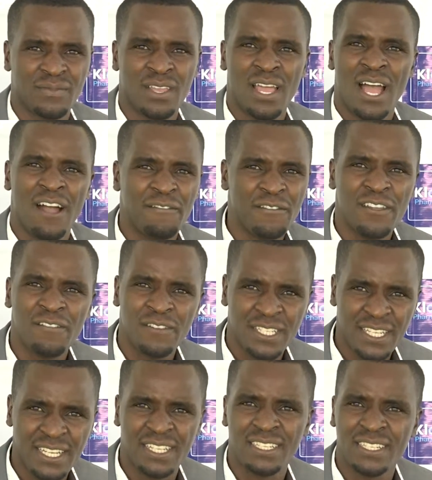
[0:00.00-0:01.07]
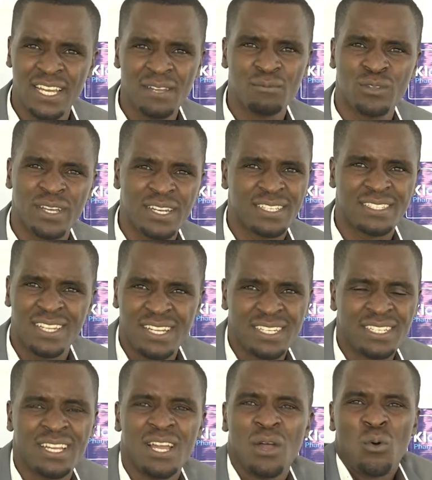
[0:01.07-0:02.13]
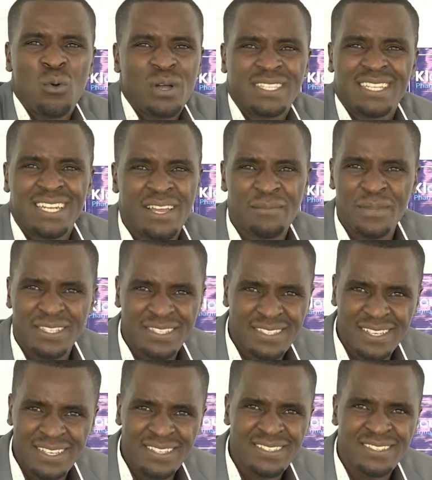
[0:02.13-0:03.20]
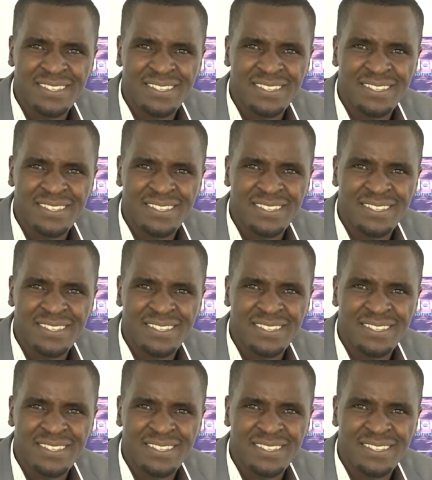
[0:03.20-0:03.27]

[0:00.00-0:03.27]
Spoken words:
Have you ever taken time to understand what diabetes is?